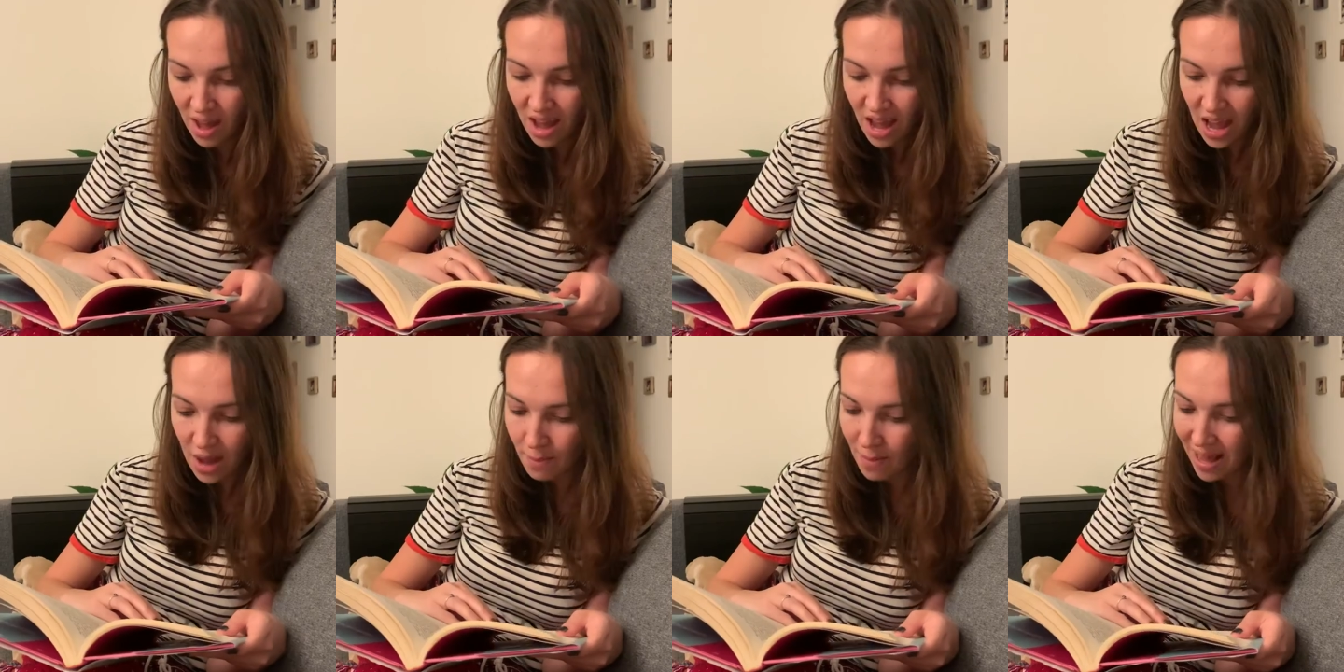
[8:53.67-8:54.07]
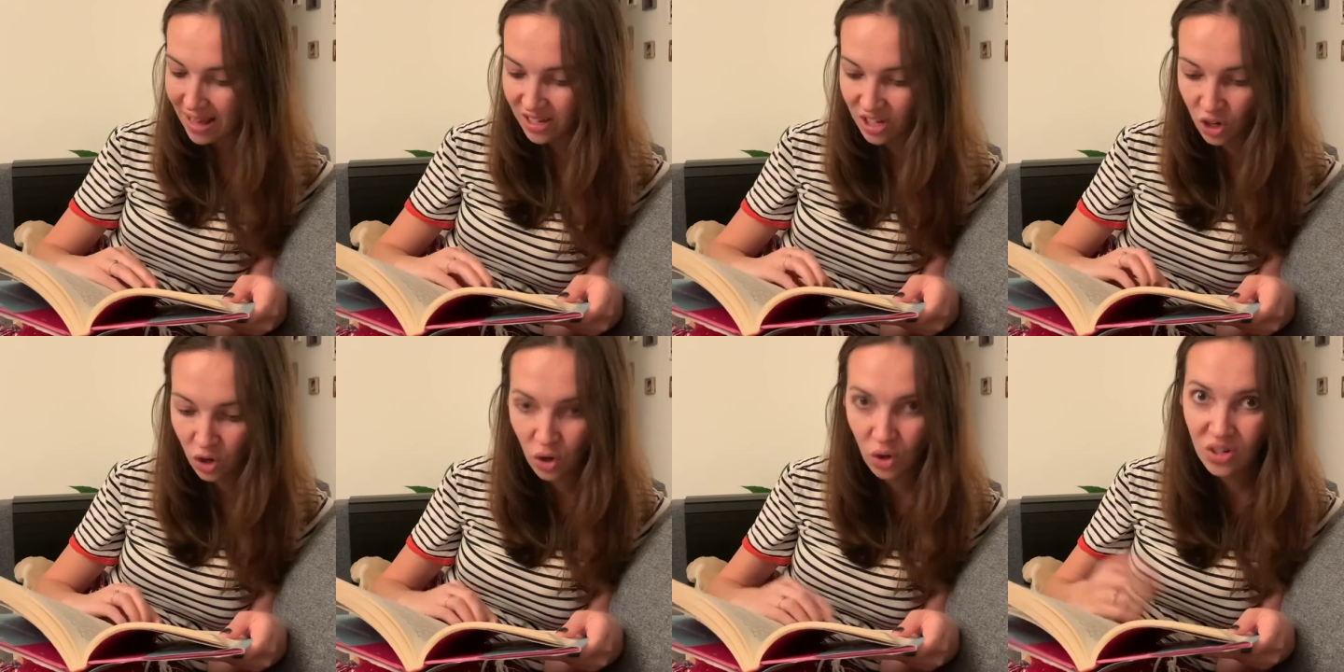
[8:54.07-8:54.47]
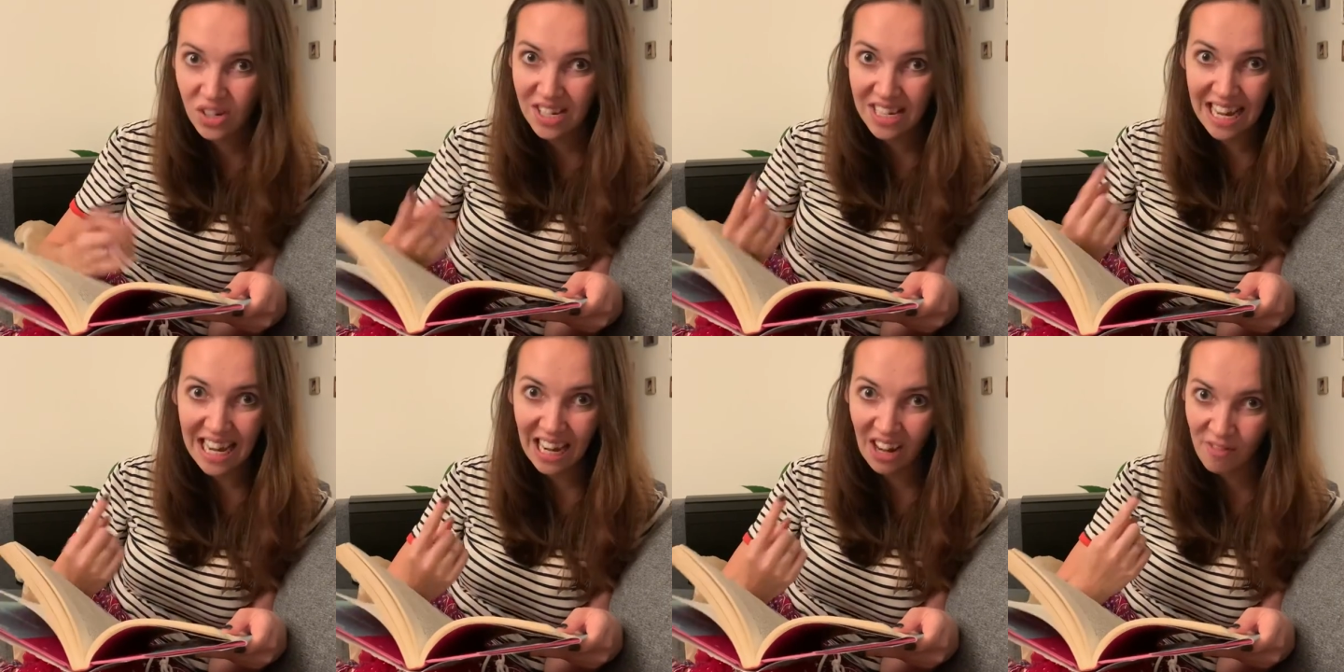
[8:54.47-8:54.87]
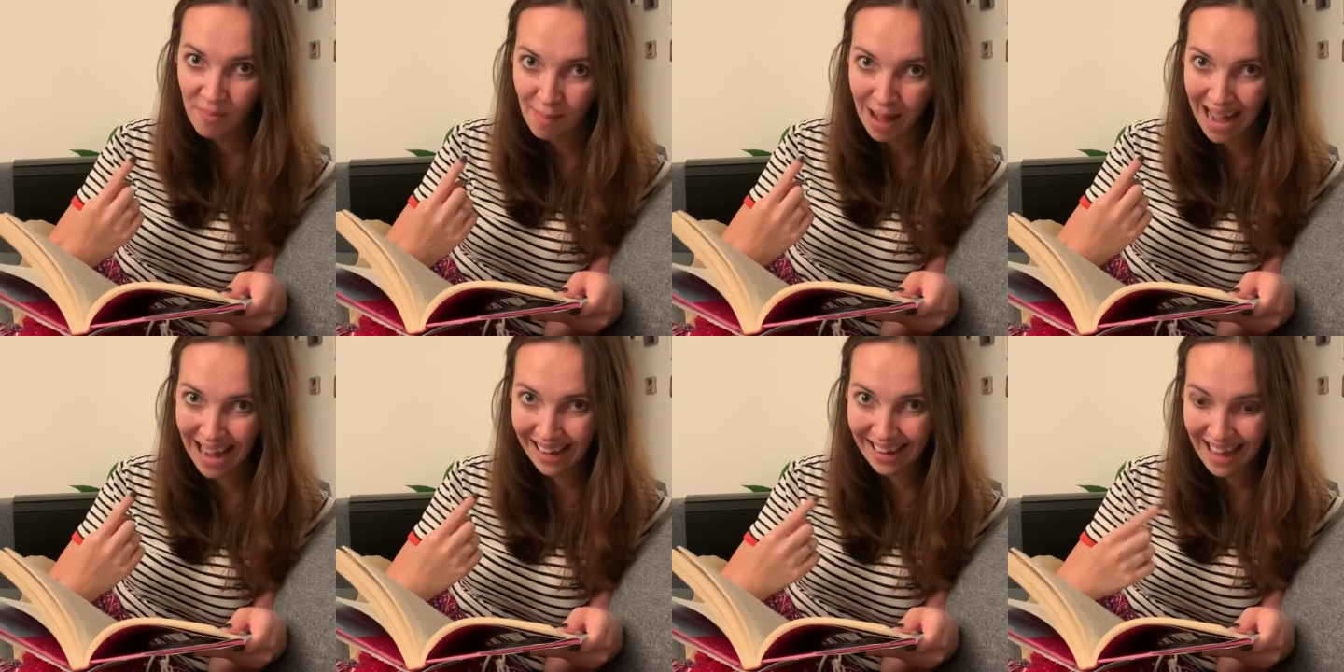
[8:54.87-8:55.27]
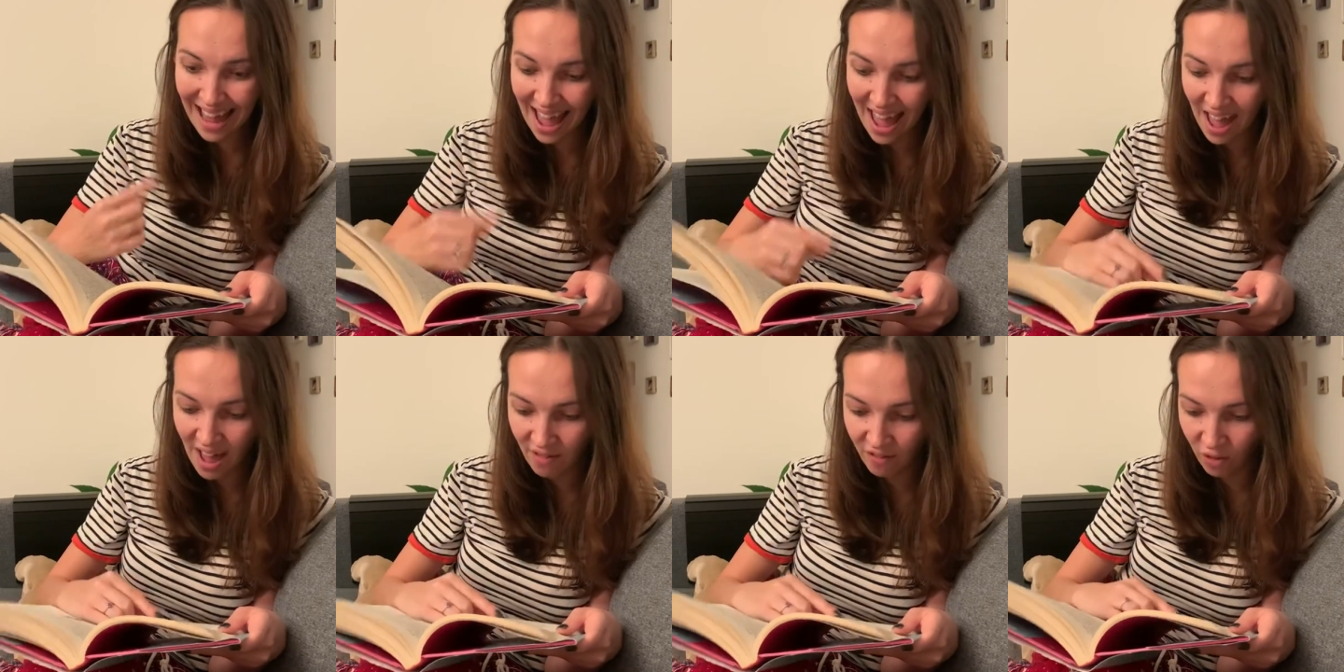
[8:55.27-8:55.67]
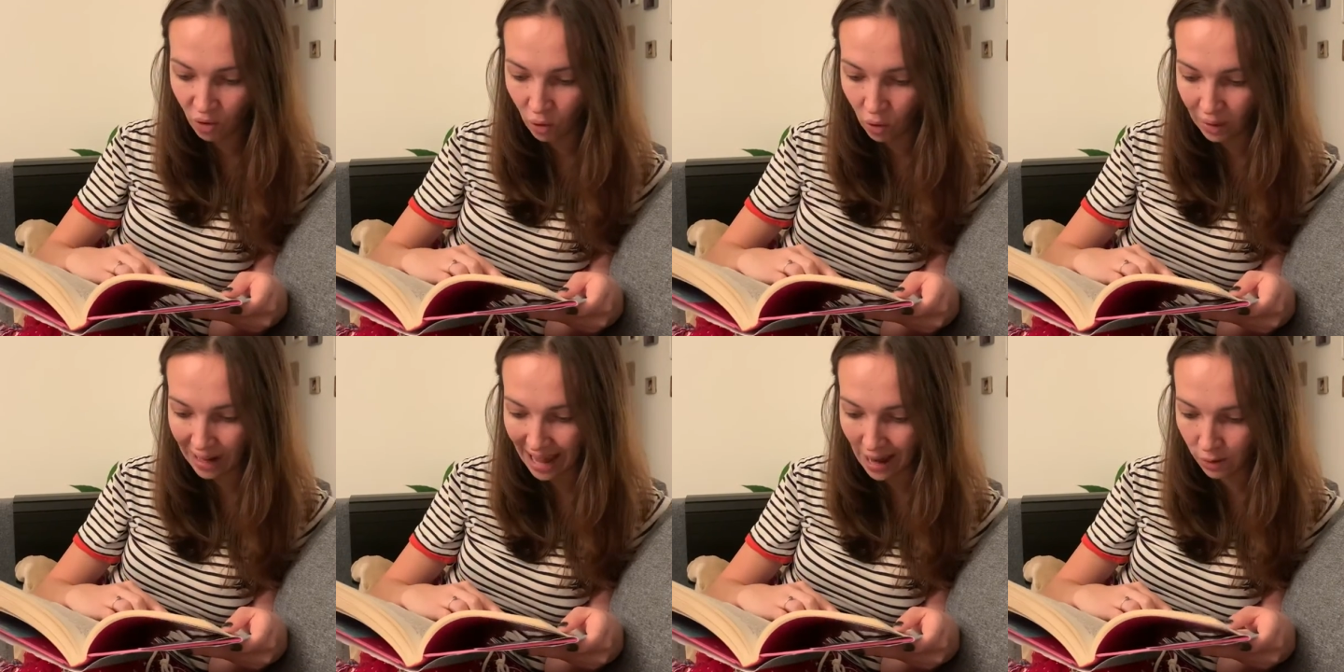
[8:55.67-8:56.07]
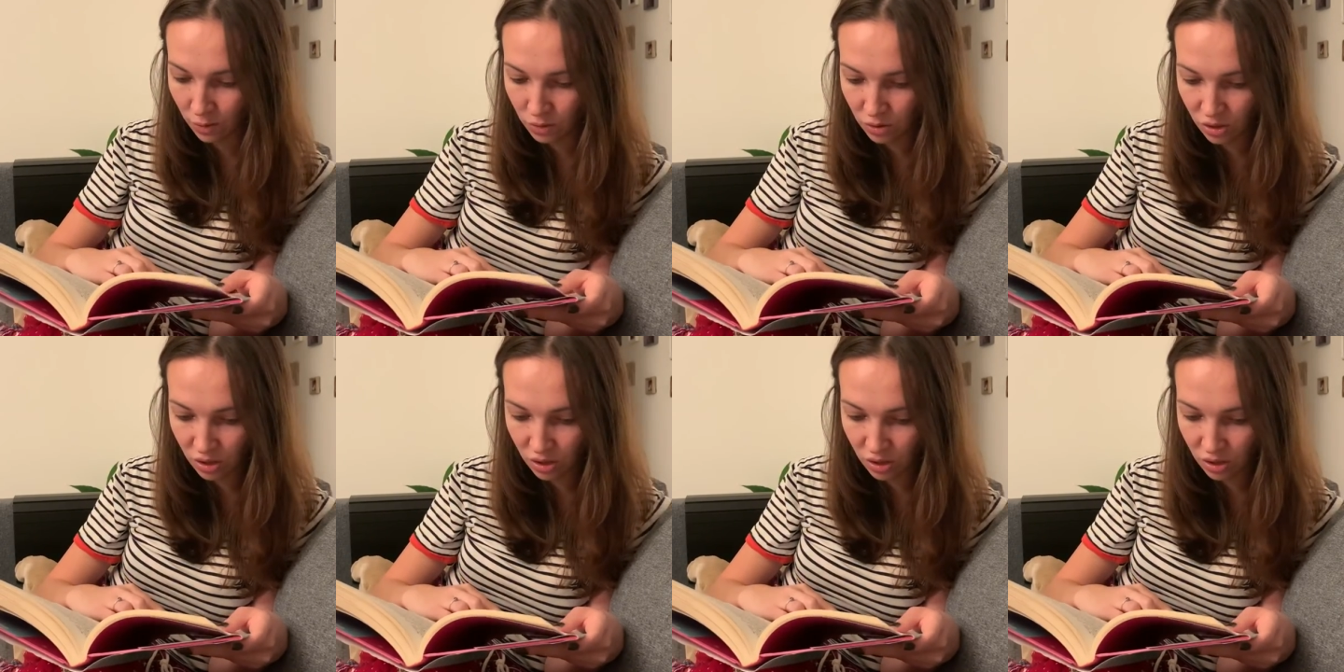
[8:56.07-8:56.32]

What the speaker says: "It makes a good deal of my hair fall out,